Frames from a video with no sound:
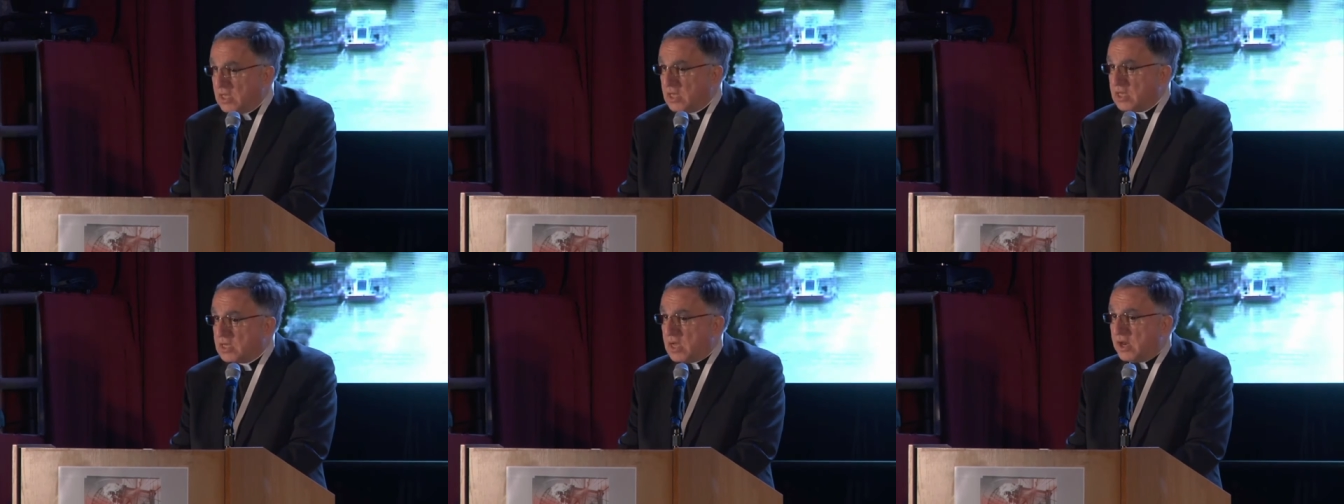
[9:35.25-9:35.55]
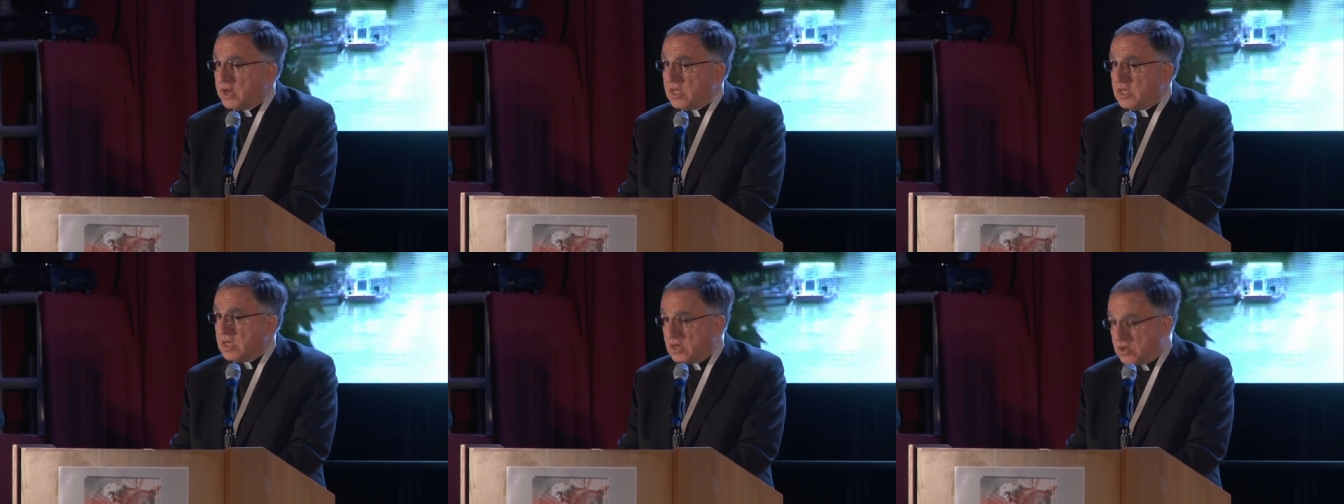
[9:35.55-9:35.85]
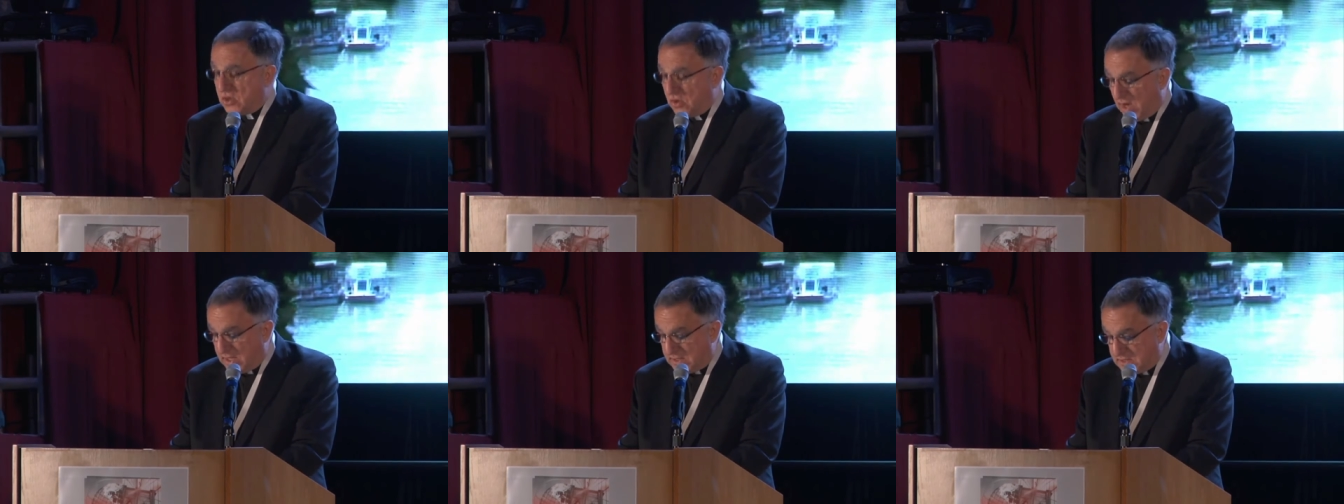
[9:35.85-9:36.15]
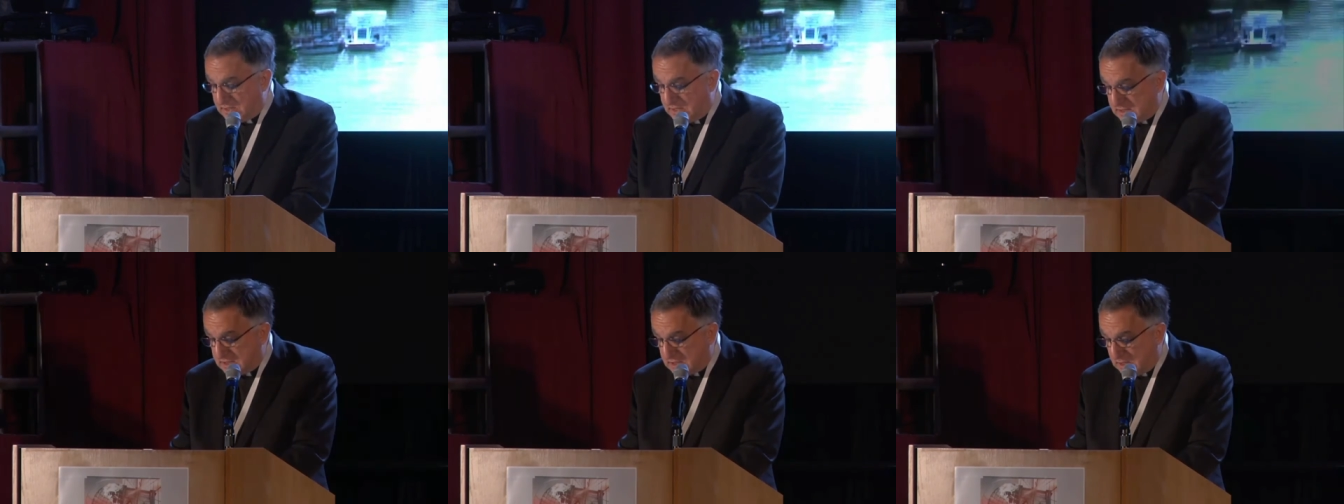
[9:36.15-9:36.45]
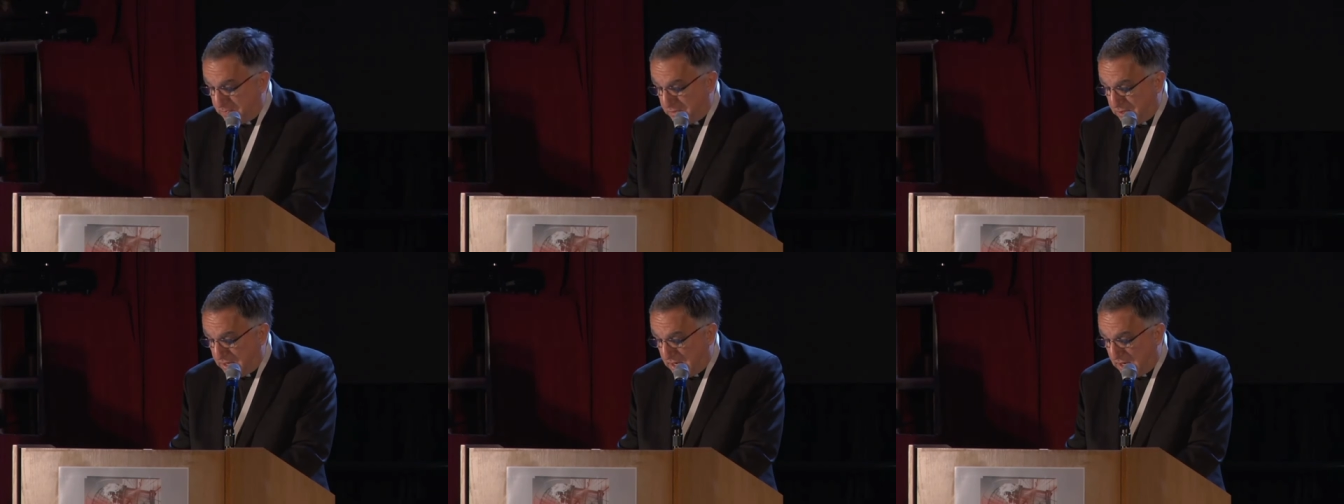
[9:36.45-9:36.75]
cutting across
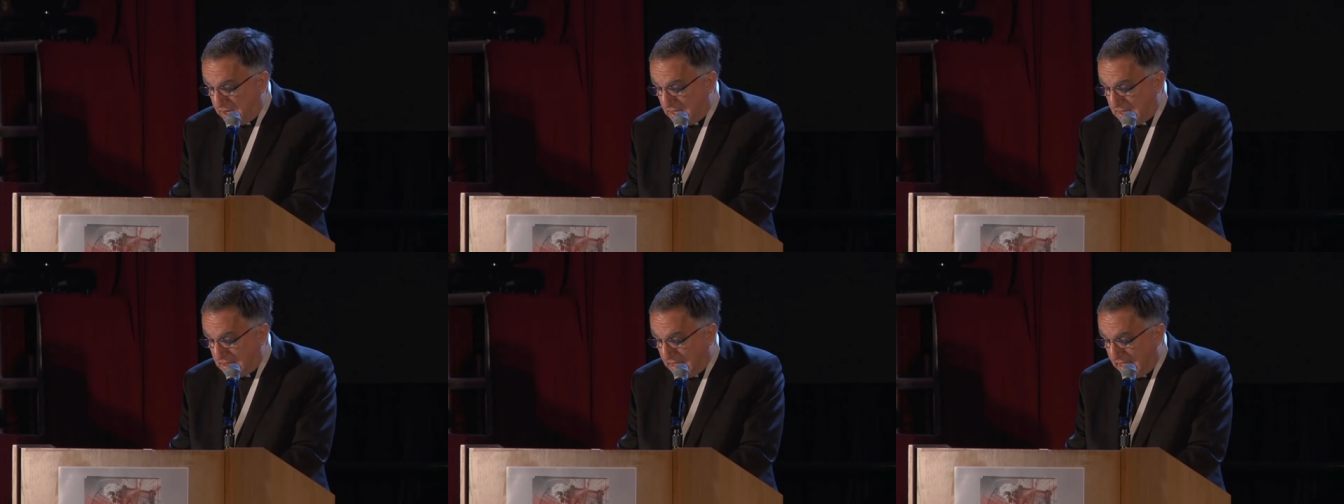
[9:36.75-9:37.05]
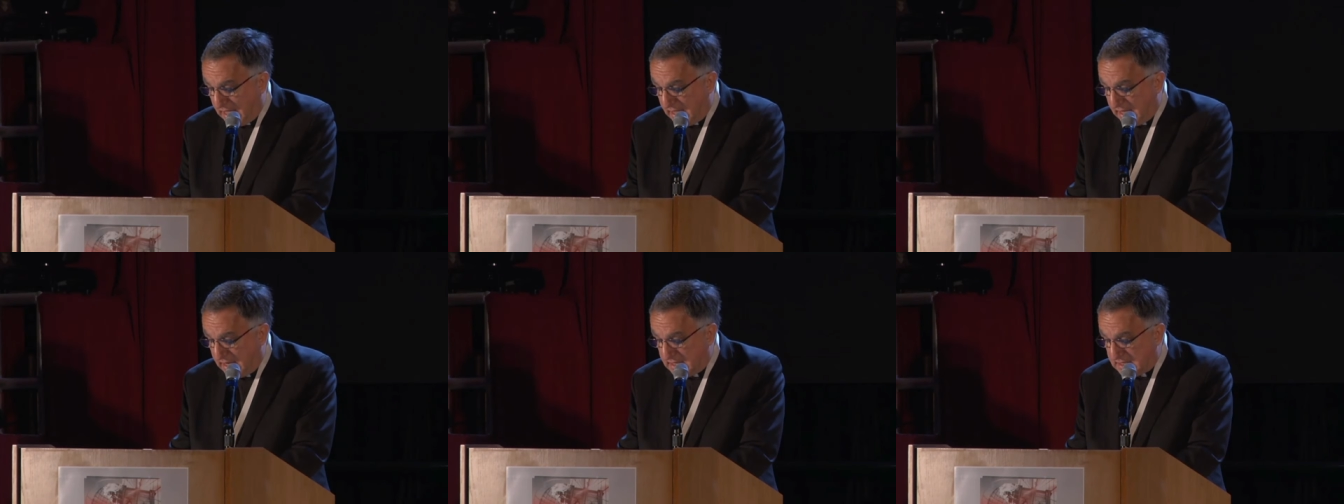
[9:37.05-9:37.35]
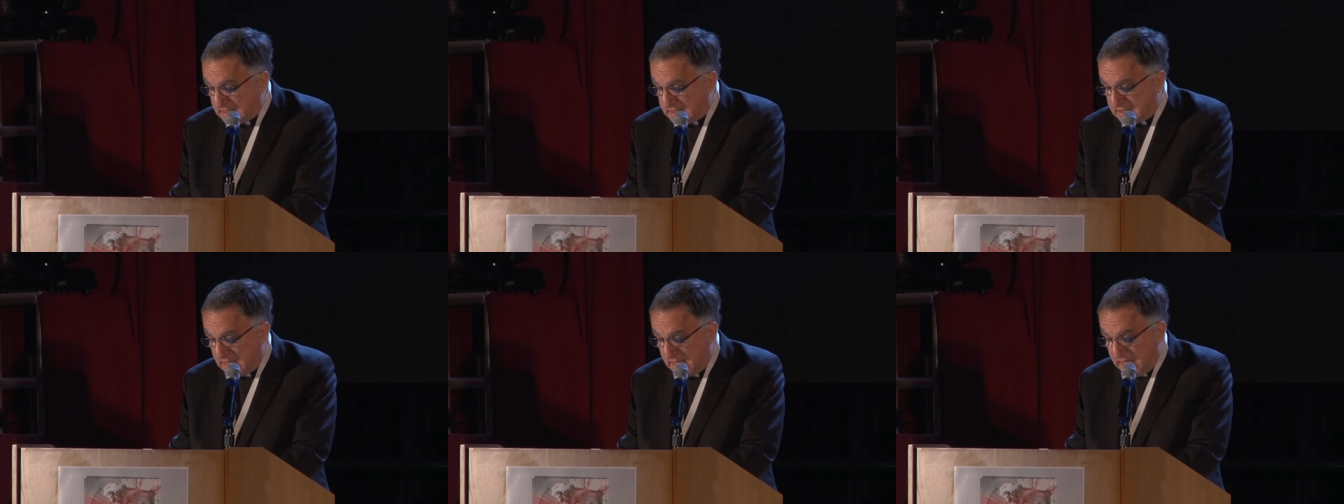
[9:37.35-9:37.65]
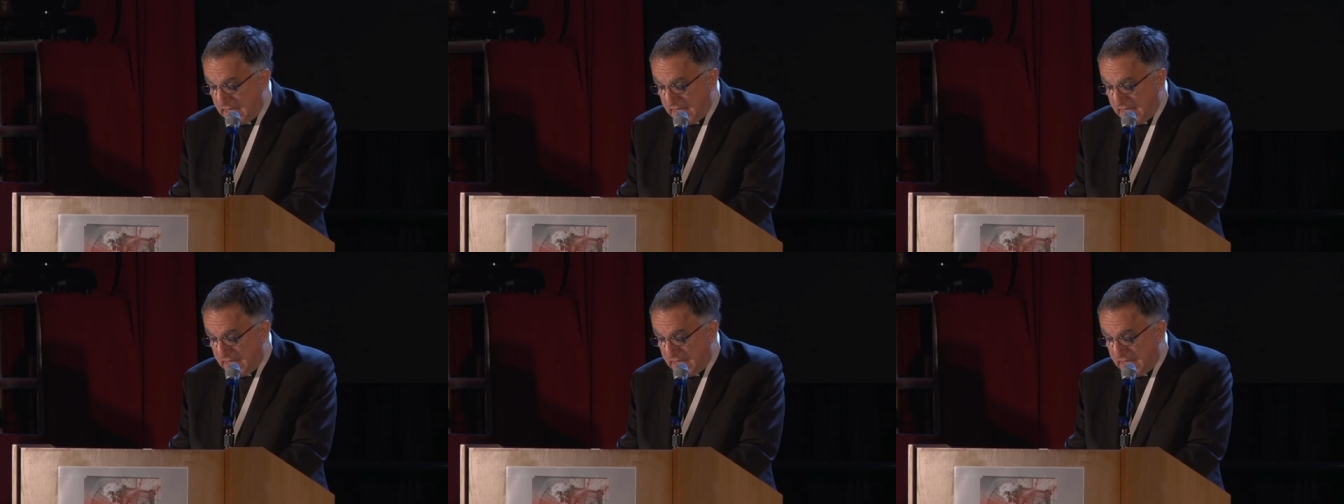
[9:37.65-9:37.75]
disciplinary lines